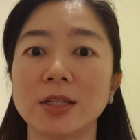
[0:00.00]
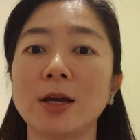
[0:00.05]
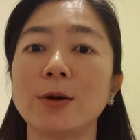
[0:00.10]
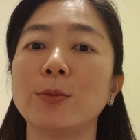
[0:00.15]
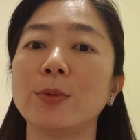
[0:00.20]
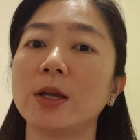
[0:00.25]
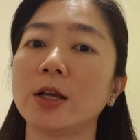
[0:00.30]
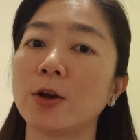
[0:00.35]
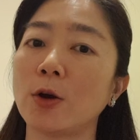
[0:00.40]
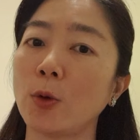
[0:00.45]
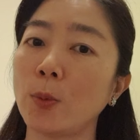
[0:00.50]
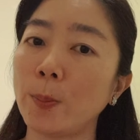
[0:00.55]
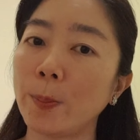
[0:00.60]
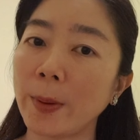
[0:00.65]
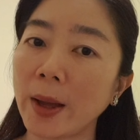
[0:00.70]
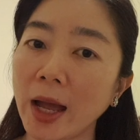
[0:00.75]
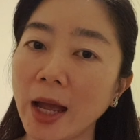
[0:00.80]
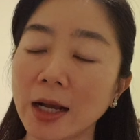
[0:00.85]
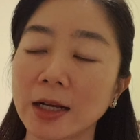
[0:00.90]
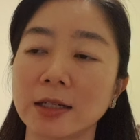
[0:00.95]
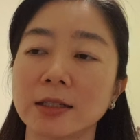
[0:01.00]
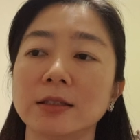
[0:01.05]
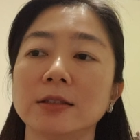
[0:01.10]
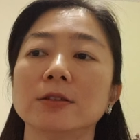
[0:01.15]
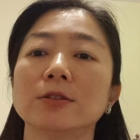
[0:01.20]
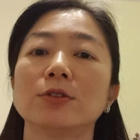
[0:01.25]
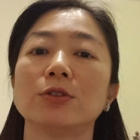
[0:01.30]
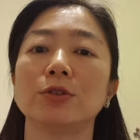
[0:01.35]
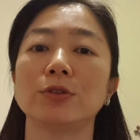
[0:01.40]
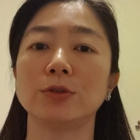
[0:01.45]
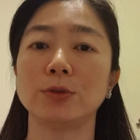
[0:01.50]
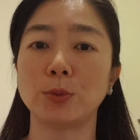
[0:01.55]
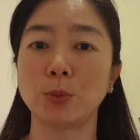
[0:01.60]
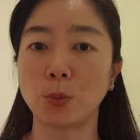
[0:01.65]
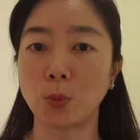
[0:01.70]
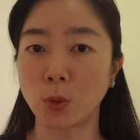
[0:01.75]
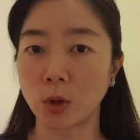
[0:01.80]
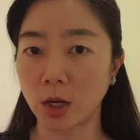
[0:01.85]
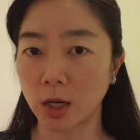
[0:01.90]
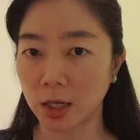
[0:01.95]
Then we go back to
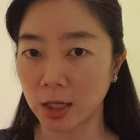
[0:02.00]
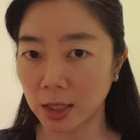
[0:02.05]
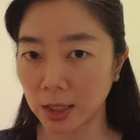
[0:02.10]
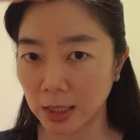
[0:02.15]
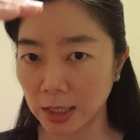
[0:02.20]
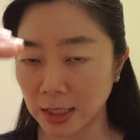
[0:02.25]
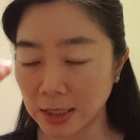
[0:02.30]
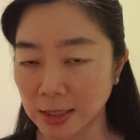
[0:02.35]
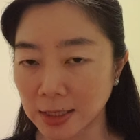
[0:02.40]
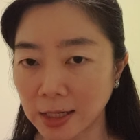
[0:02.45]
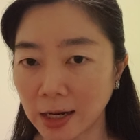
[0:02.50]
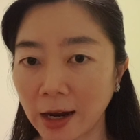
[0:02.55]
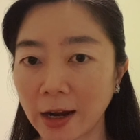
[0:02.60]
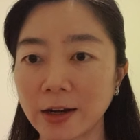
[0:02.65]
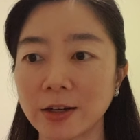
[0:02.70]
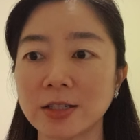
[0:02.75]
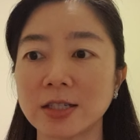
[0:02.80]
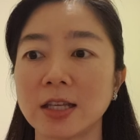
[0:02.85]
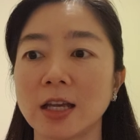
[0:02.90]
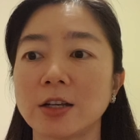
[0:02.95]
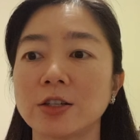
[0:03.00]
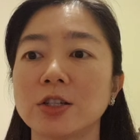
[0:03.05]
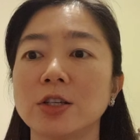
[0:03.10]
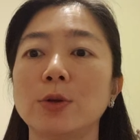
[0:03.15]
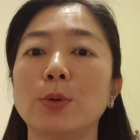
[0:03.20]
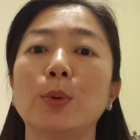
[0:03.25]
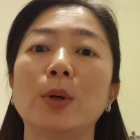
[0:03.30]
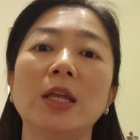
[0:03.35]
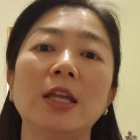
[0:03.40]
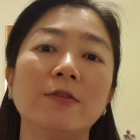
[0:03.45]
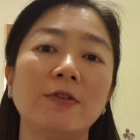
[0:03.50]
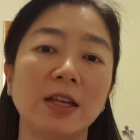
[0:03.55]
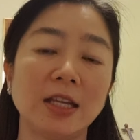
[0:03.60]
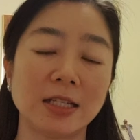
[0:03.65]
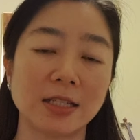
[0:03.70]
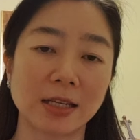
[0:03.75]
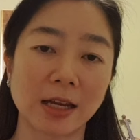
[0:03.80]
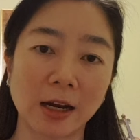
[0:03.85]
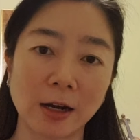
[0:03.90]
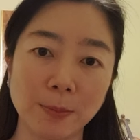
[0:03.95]
work entire section or even
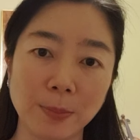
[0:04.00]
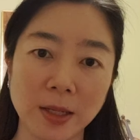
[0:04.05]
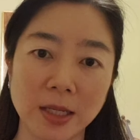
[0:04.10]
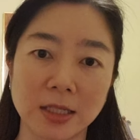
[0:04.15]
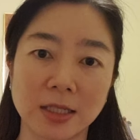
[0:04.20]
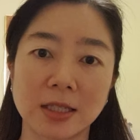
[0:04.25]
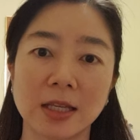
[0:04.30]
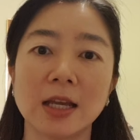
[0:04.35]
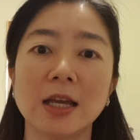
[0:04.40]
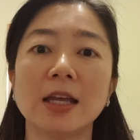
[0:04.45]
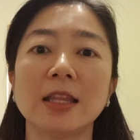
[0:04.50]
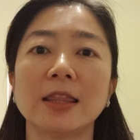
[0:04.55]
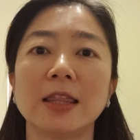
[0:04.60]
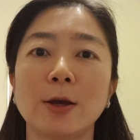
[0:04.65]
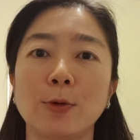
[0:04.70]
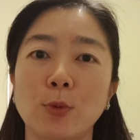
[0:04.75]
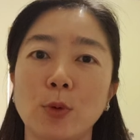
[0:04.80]
entire piece. That